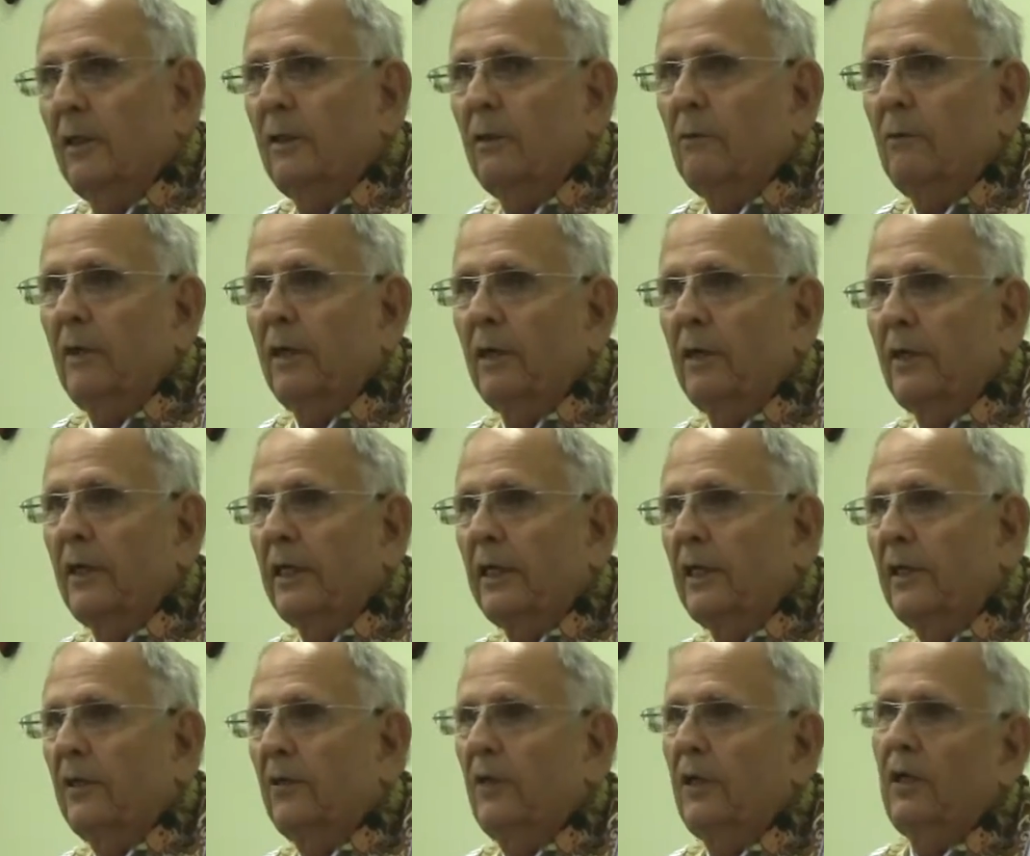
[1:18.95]
Well, they
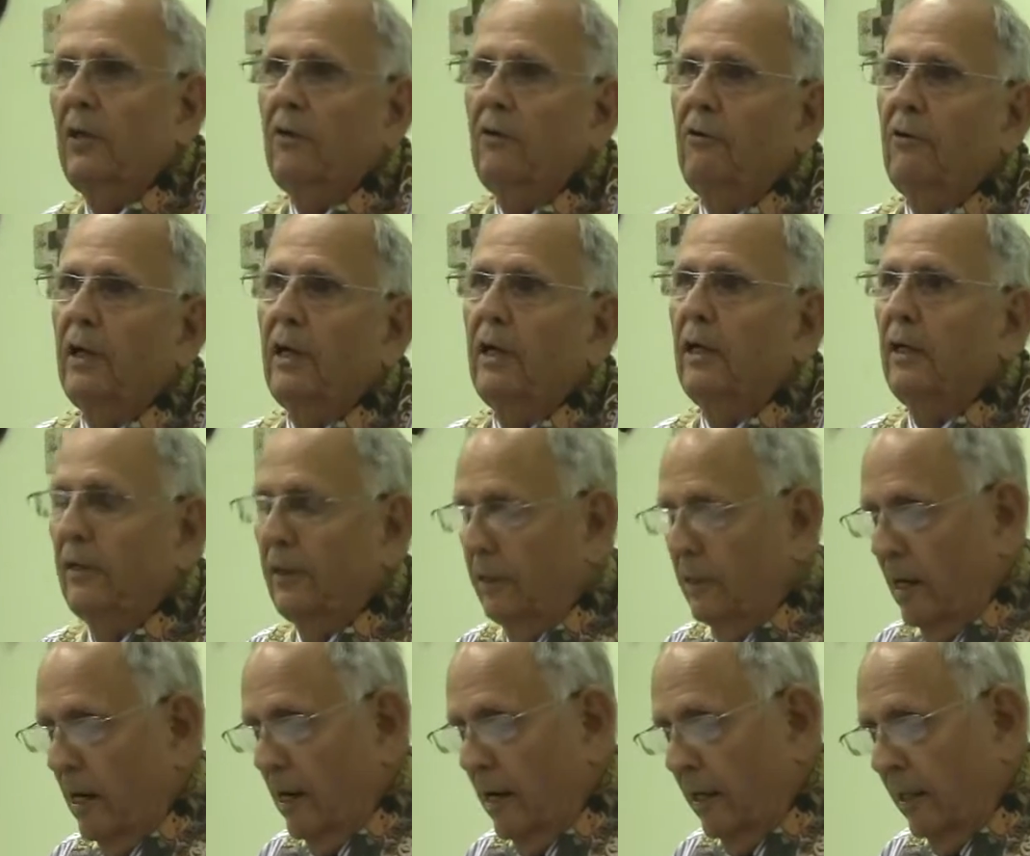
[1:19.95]
continued down
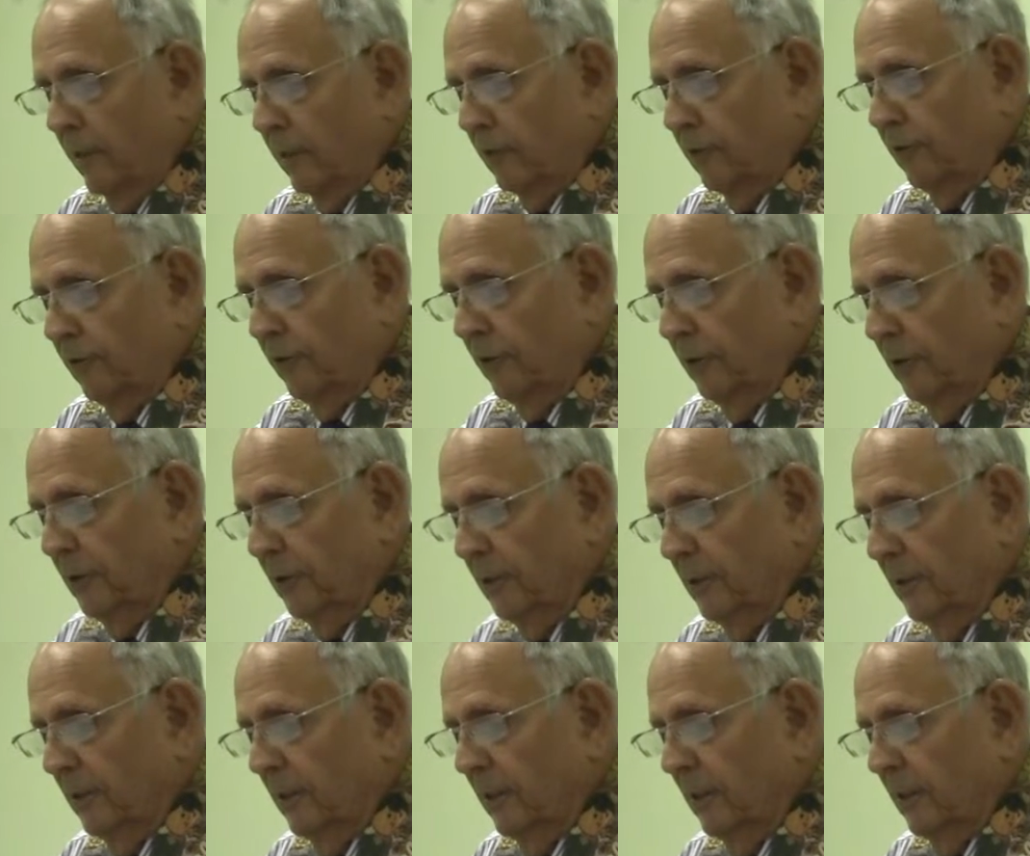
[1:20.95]
the aisles,
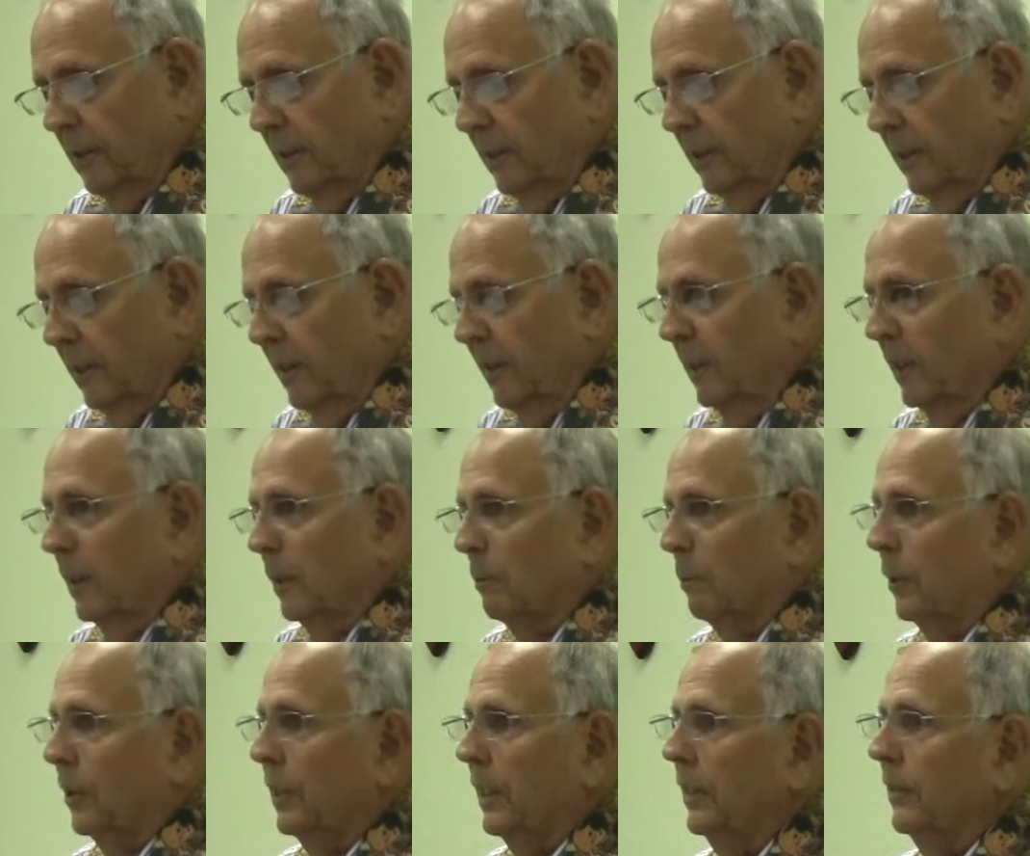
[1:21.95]

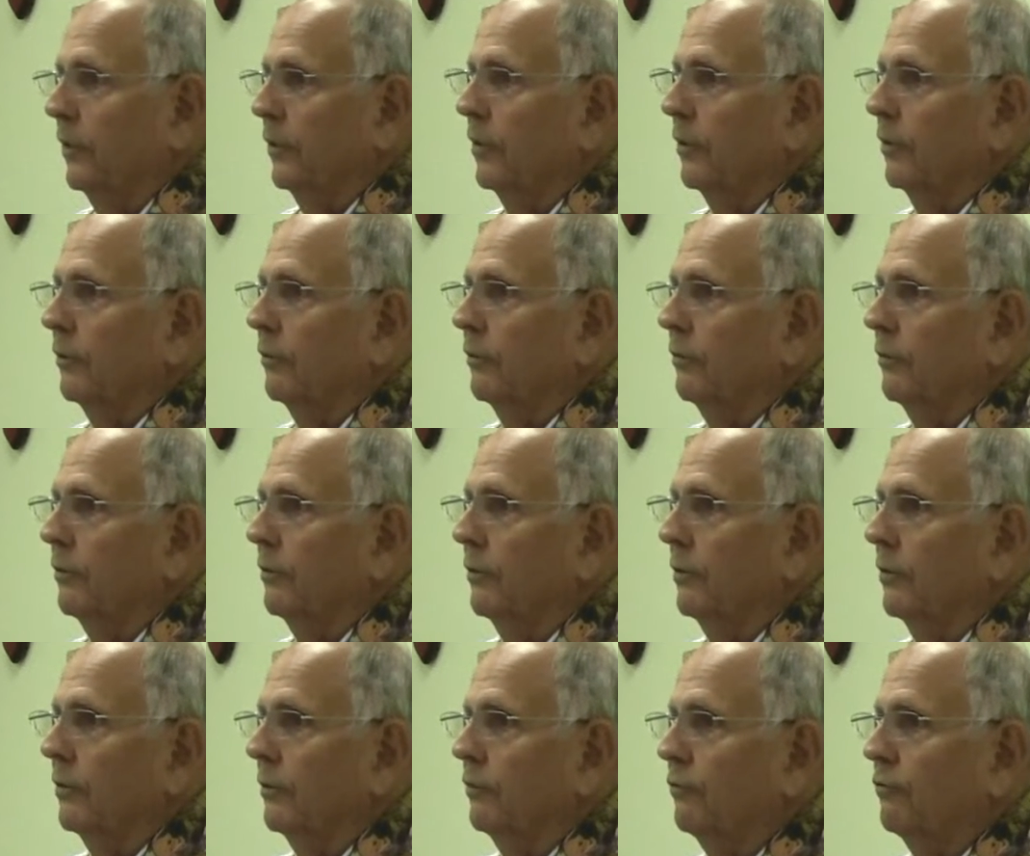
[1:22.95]
but in their
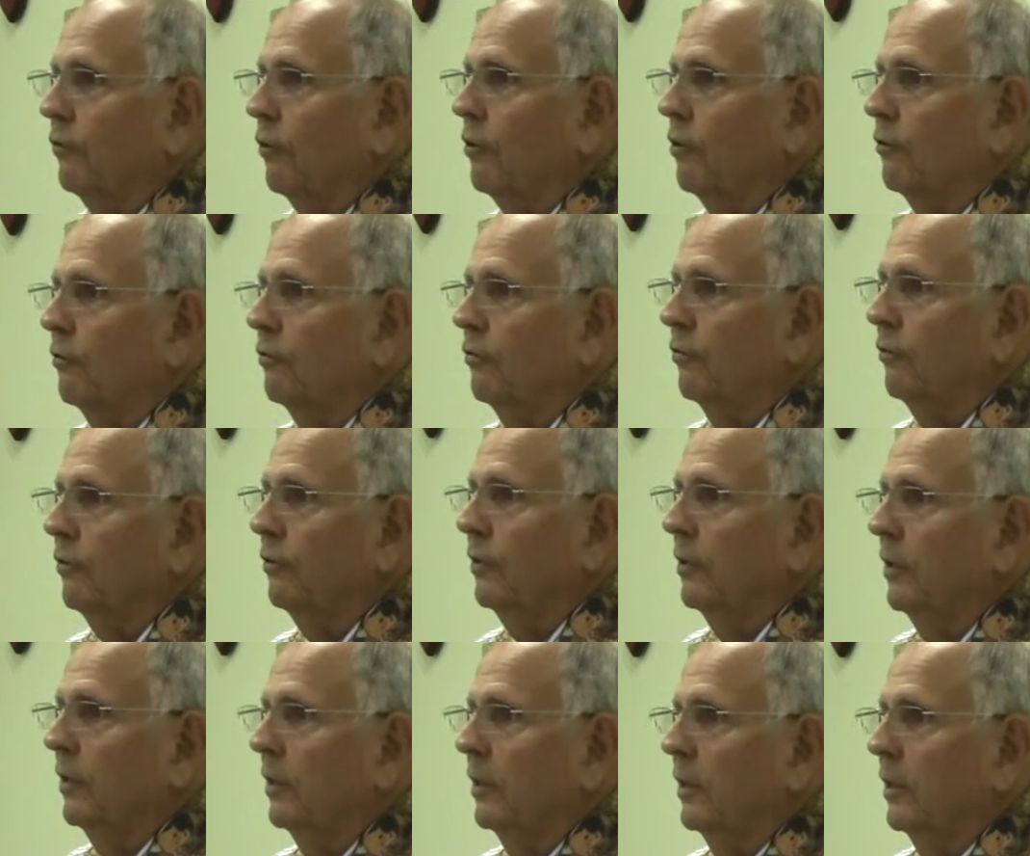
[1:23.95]
search
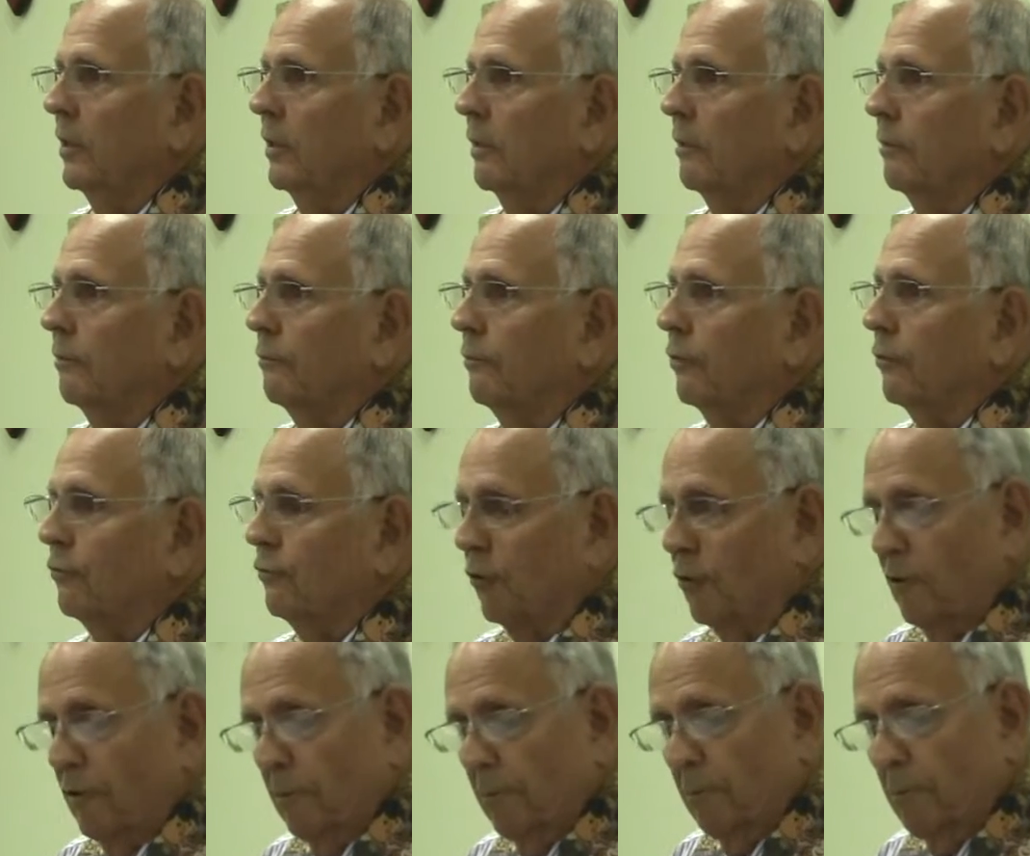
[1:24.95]
for
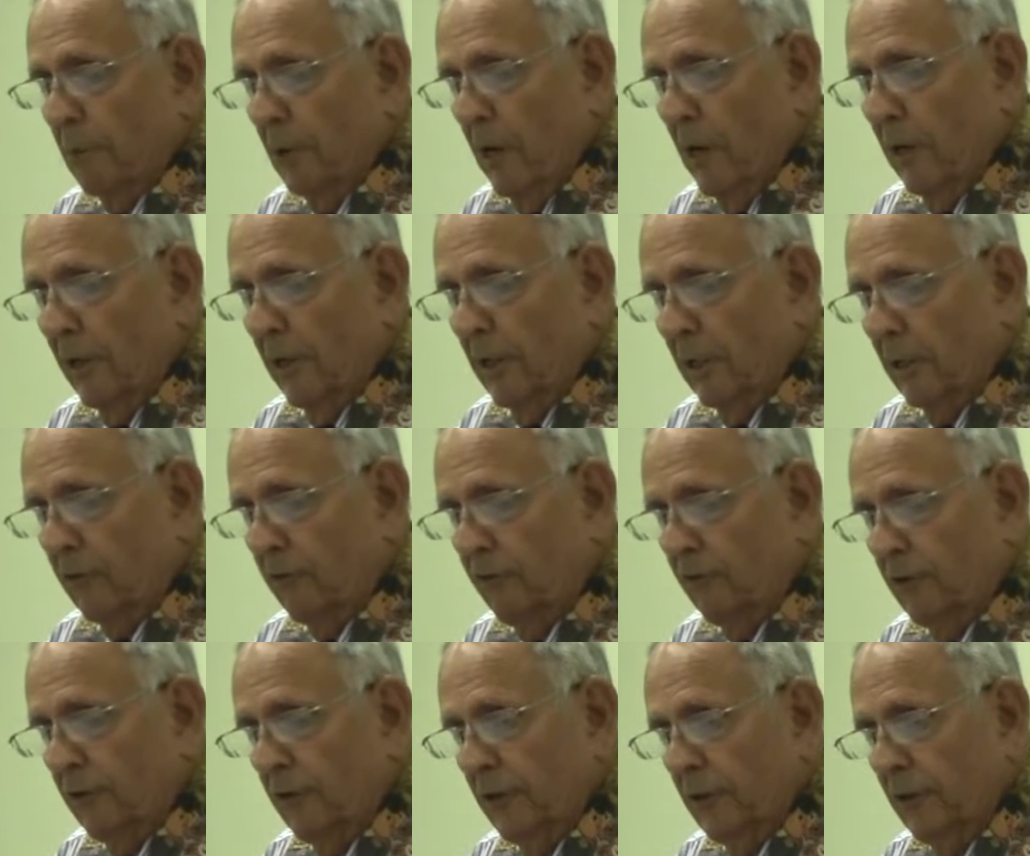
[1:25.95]
certain
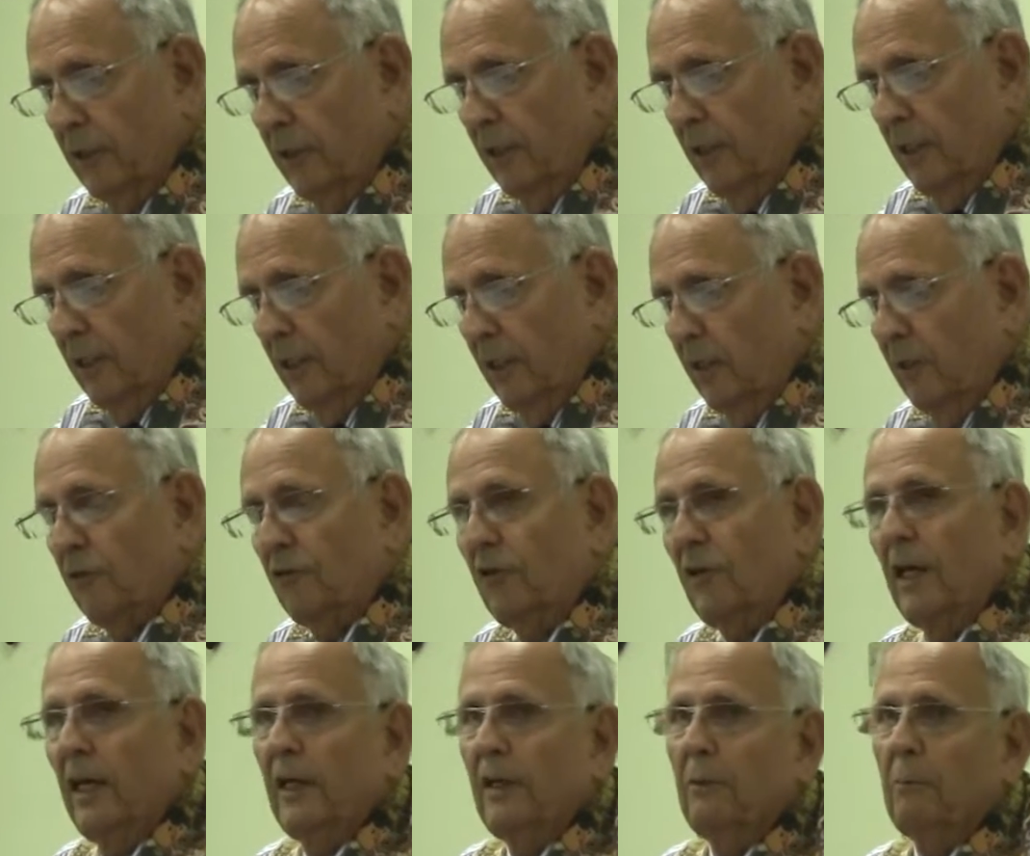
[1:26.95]
products,
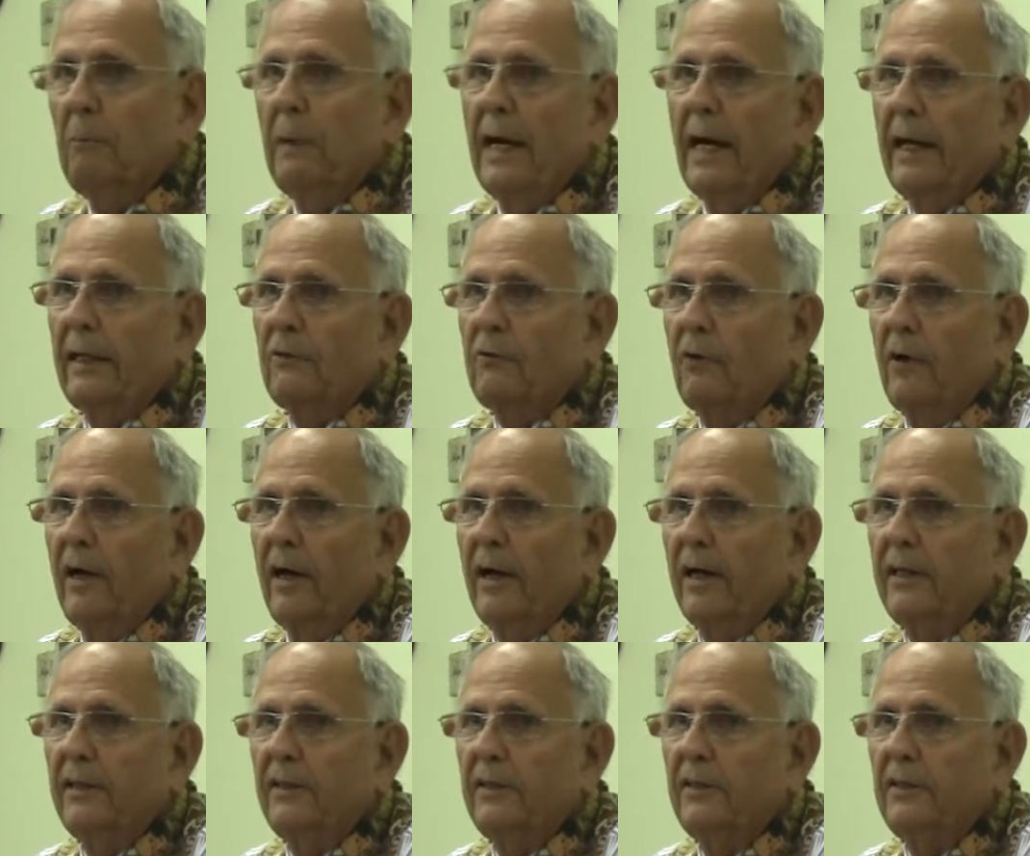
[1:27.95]
she had to
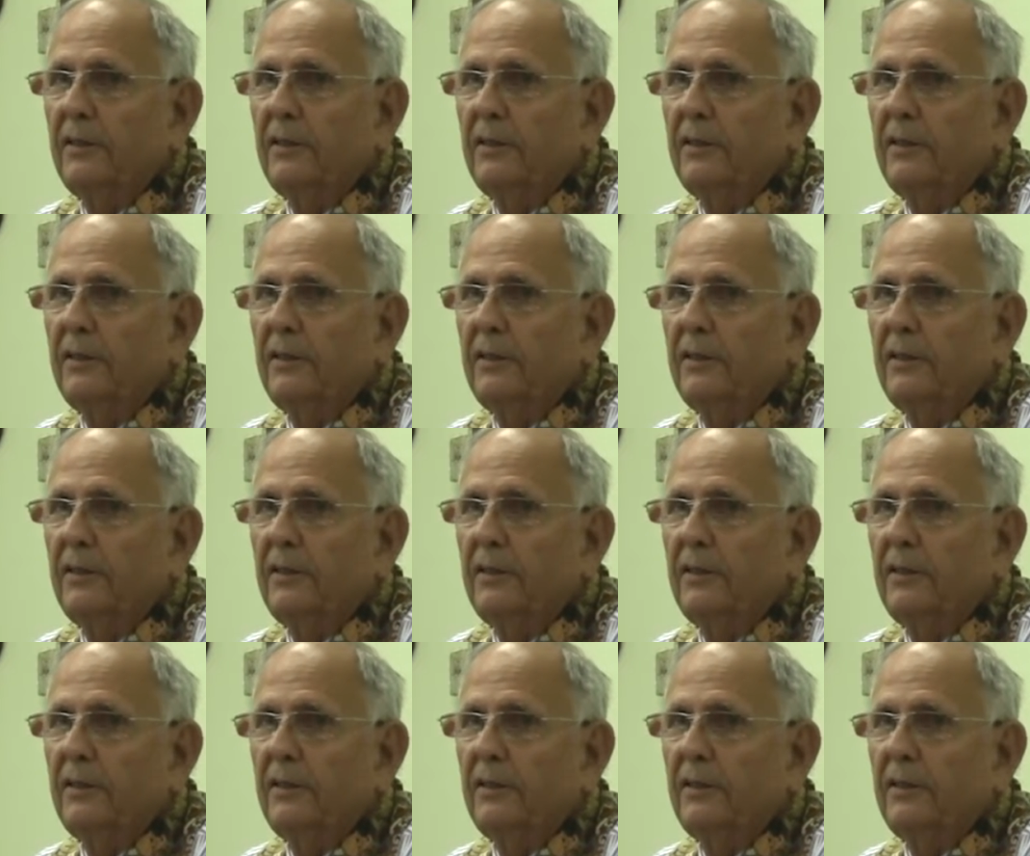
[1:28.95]
backtrack.